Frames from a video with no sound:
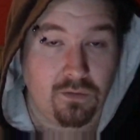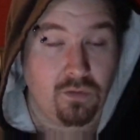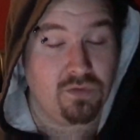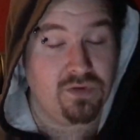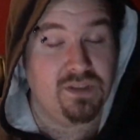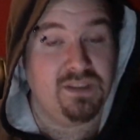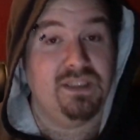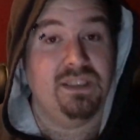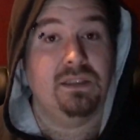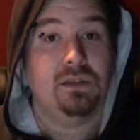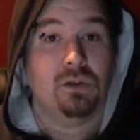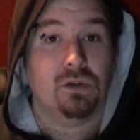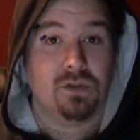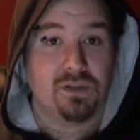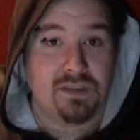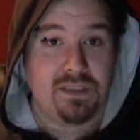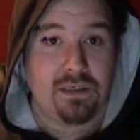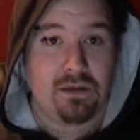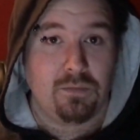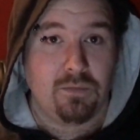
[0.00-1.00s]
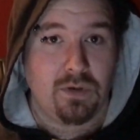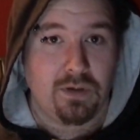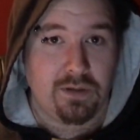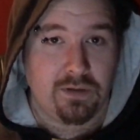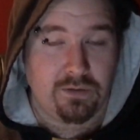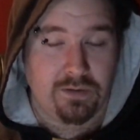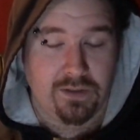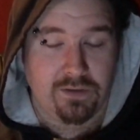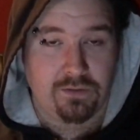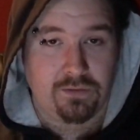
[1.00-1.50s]
or the dealers that are
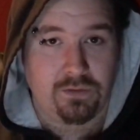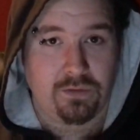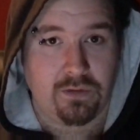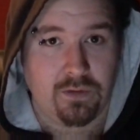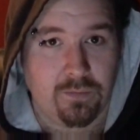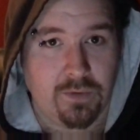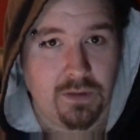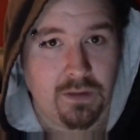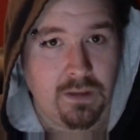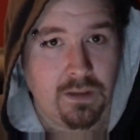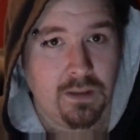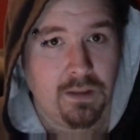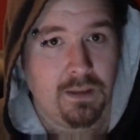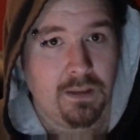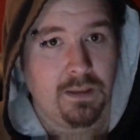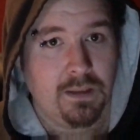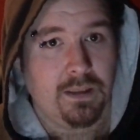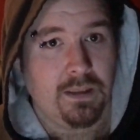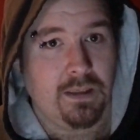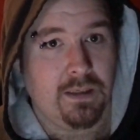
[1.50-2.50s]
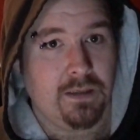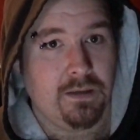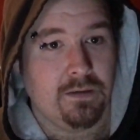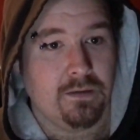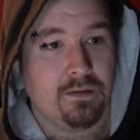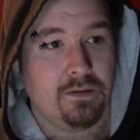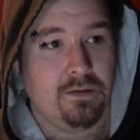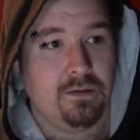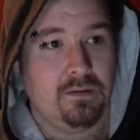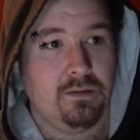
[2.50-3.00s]
monitoring the tournament,
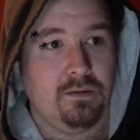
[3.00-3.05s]
and